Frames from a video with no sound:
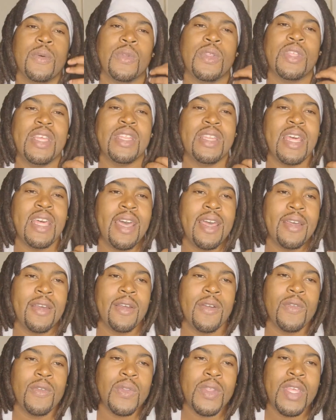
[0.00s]
get
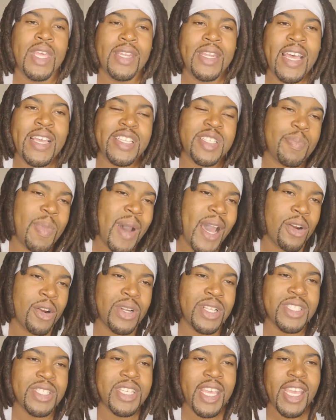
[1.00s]
that spot on
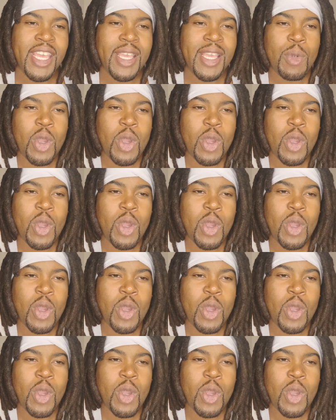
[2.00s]
the team.